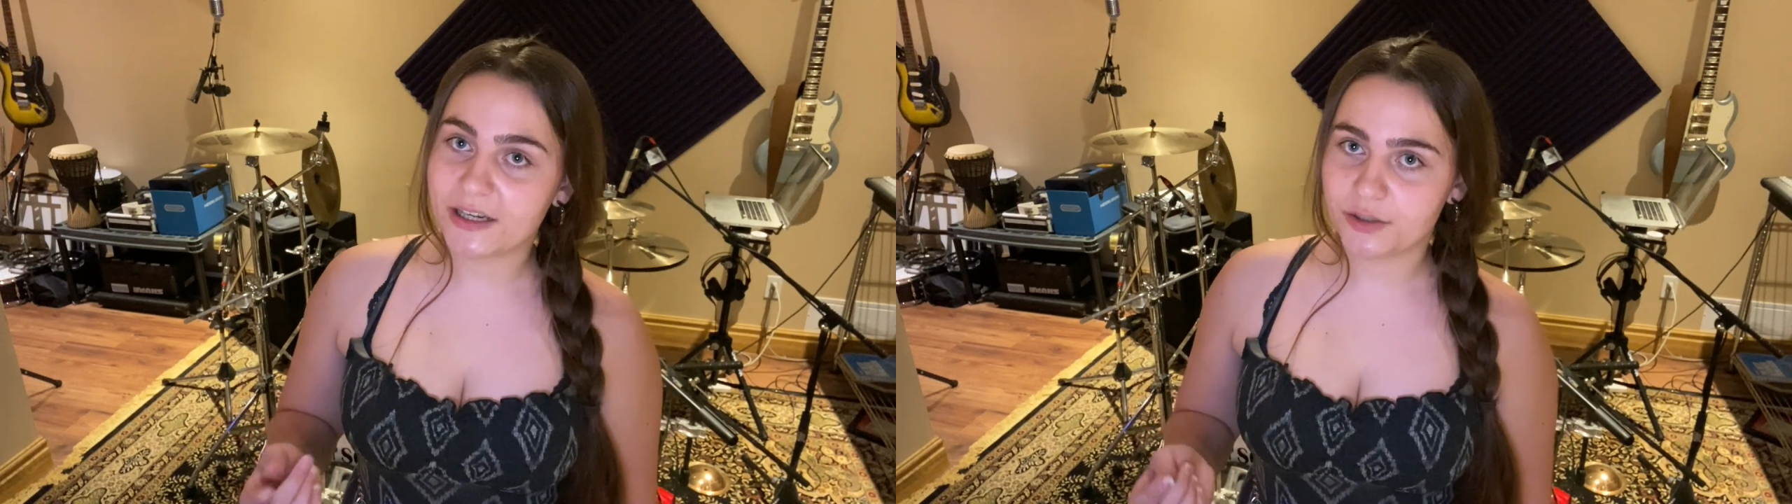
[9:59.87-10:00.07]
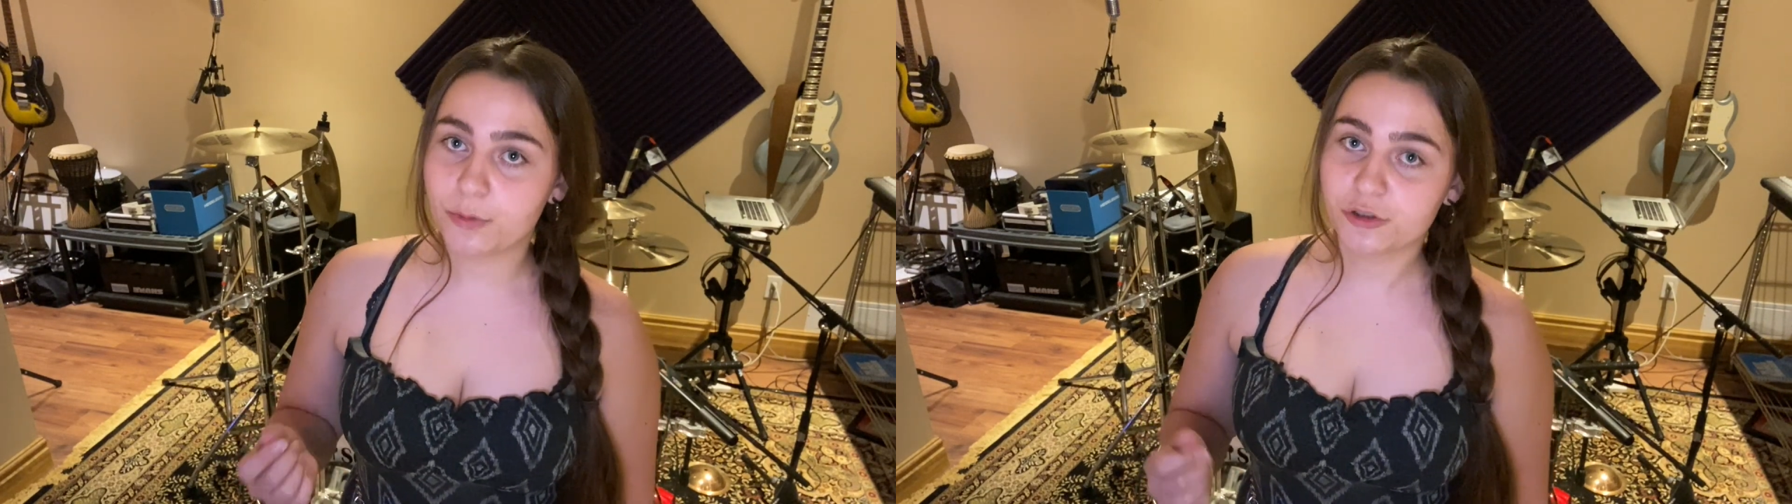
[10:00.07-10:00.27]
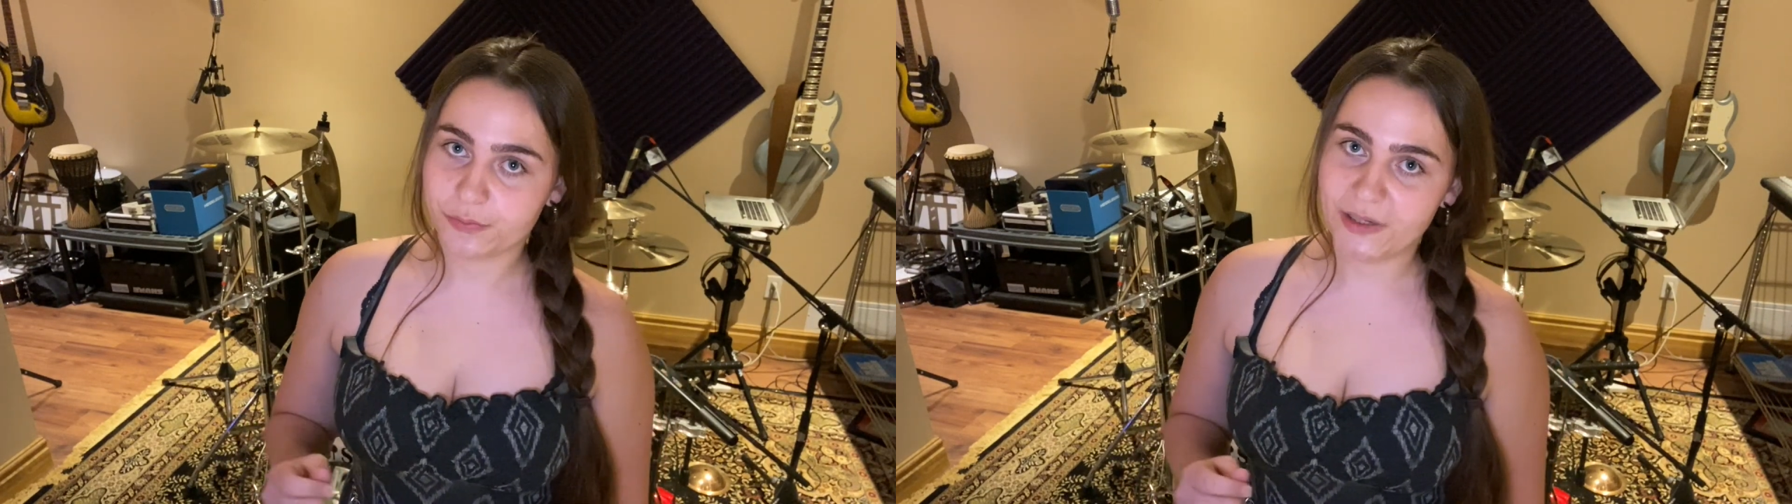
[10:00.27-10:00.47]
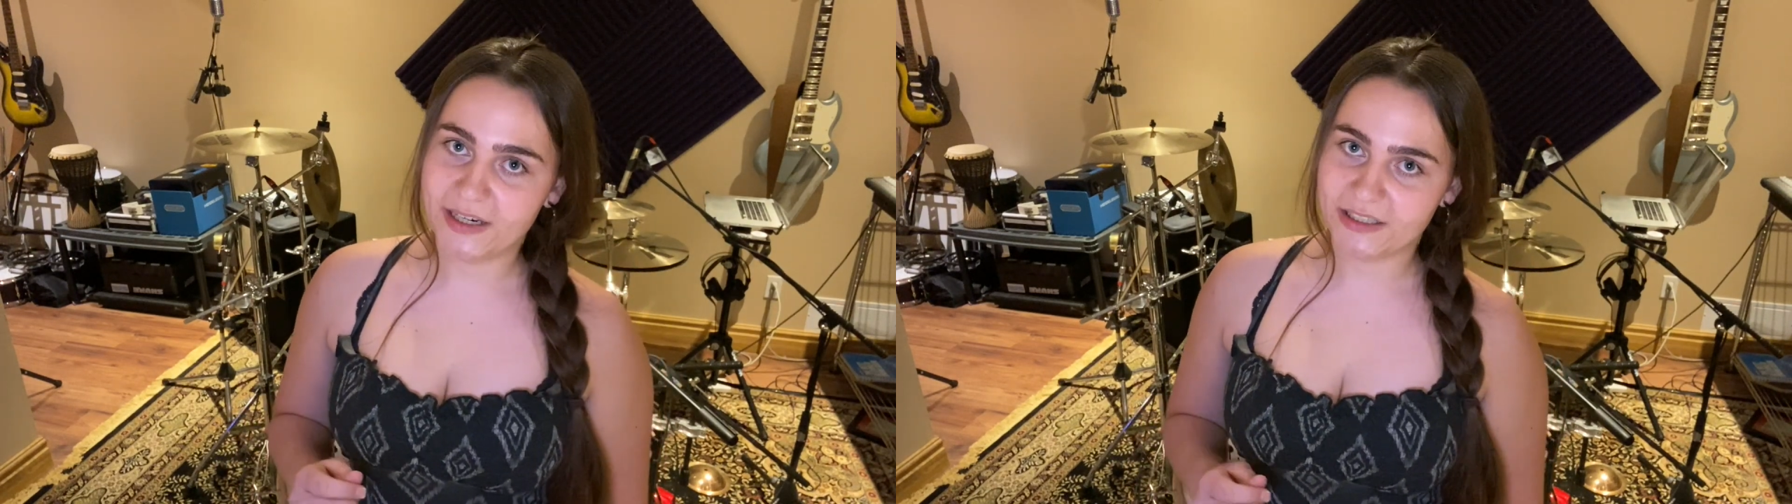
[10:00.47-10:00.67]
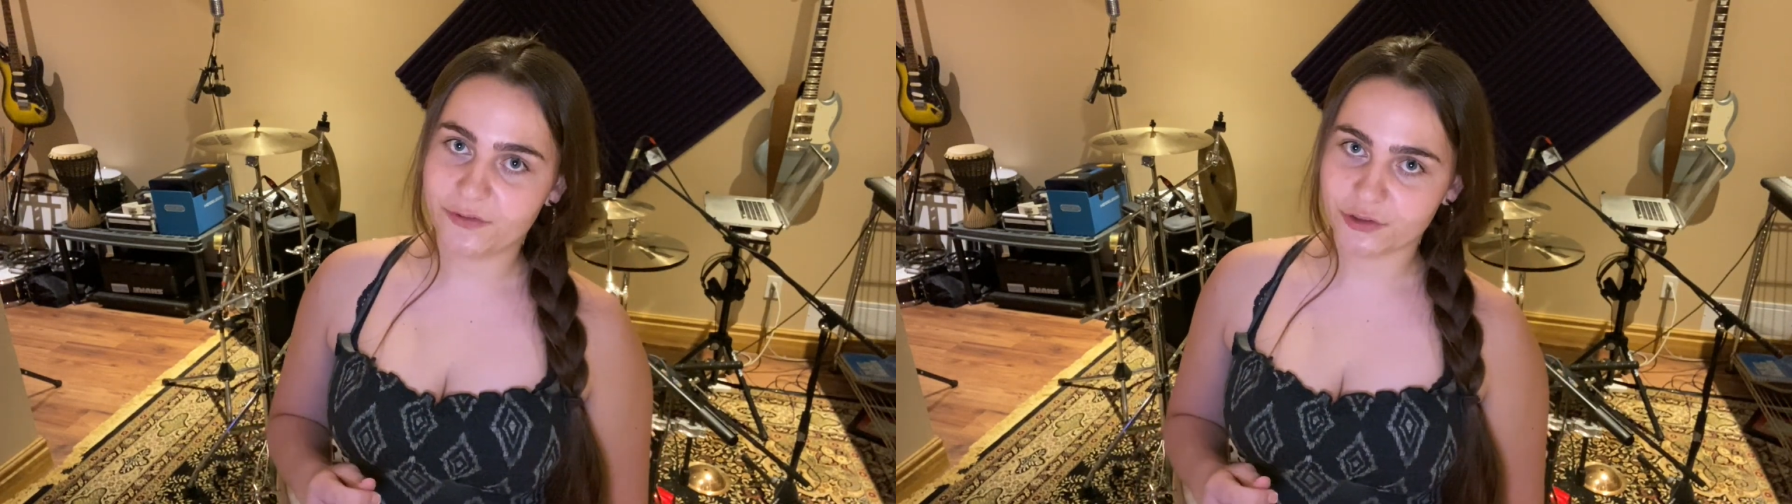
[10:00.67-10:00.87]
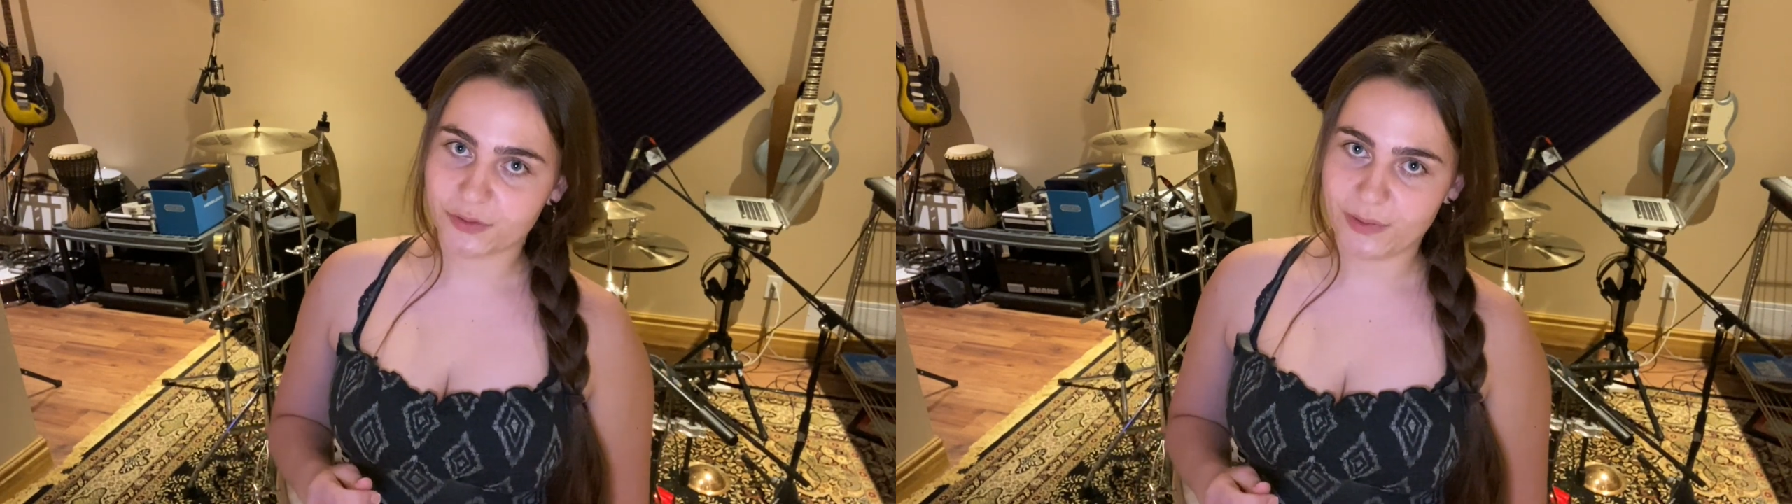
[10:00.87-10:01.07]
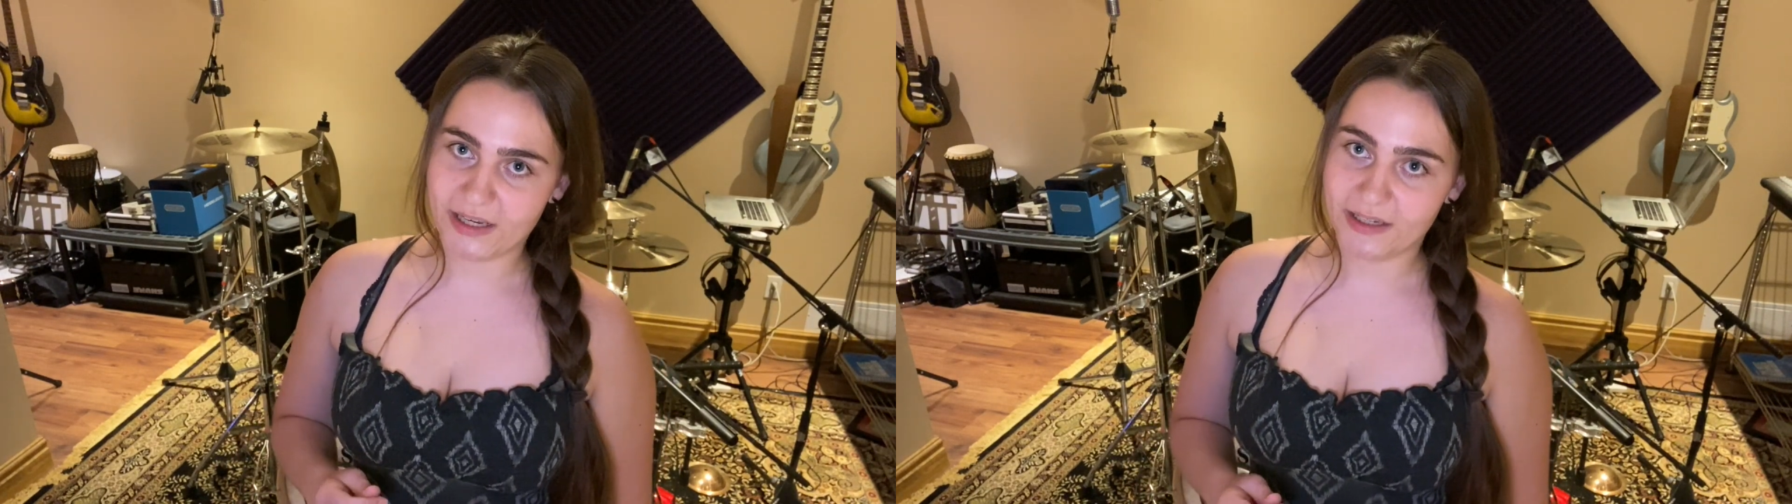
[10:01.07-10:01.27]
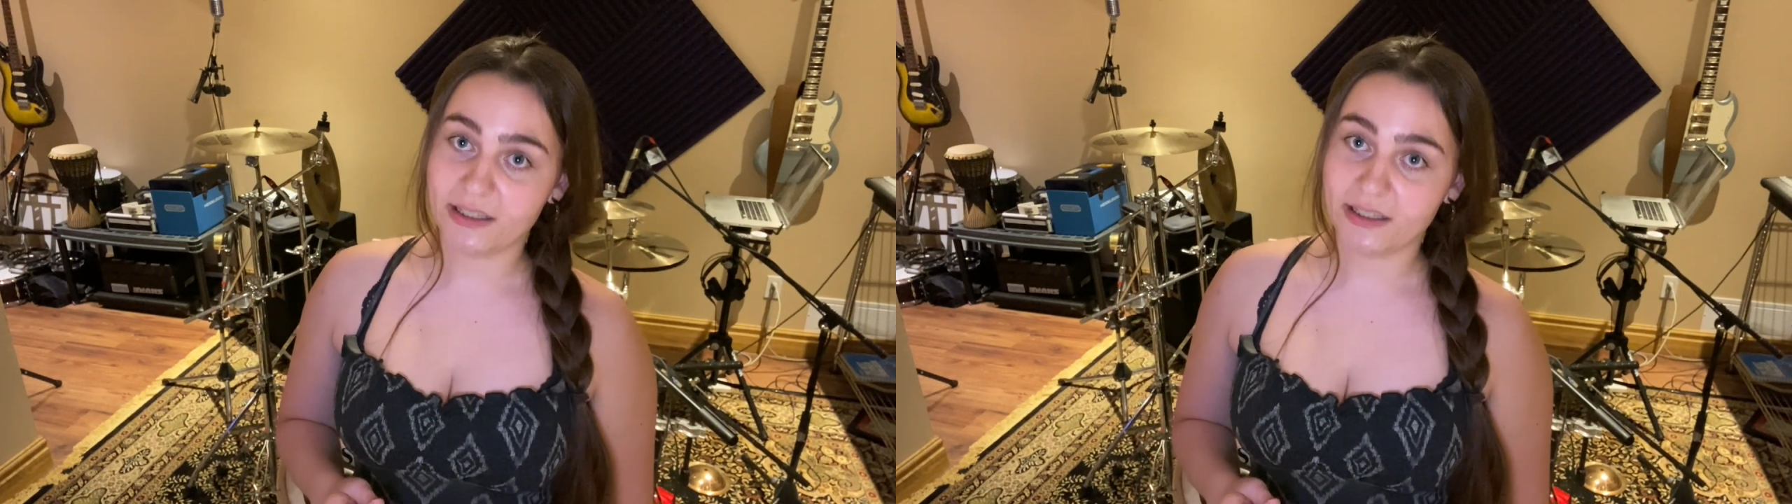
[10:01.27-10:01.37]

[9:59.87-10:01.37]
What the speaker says: are most meaningful to me,